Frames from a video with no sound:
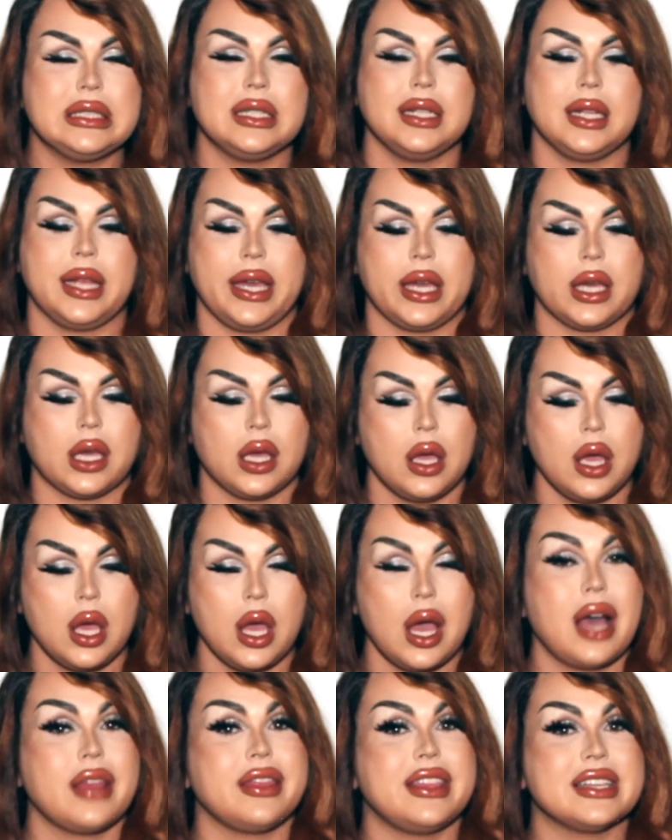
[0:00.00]
like,
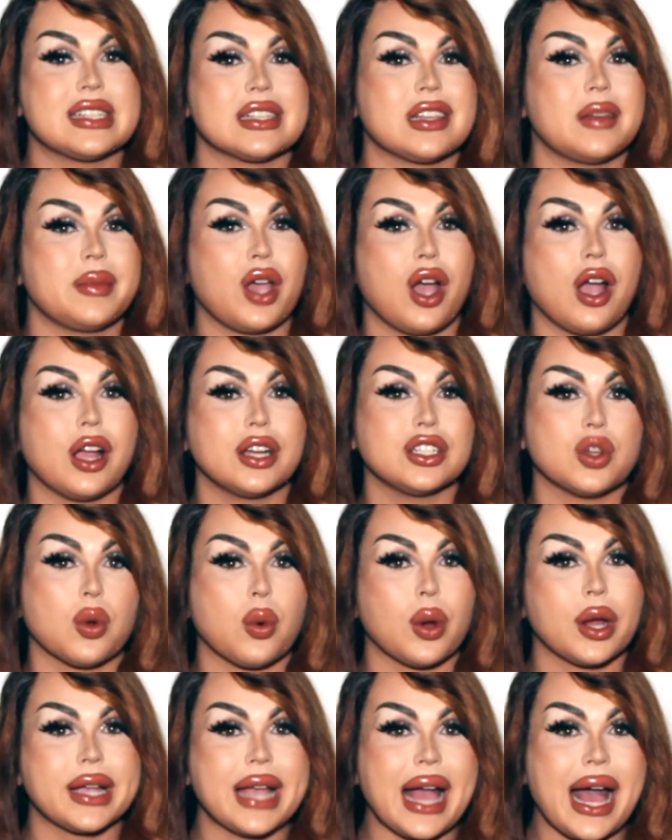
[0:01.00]
this is gonna be hard to
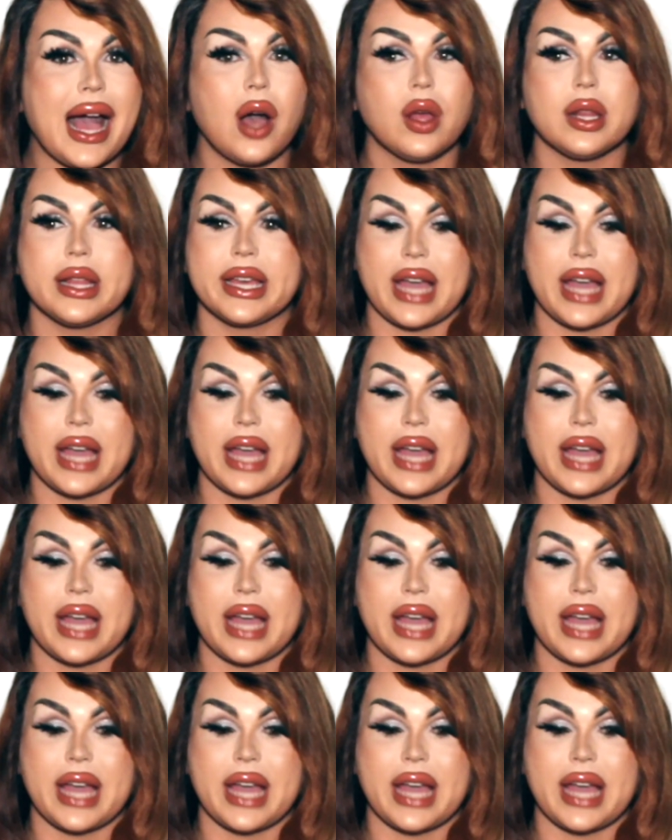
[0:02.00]
work out.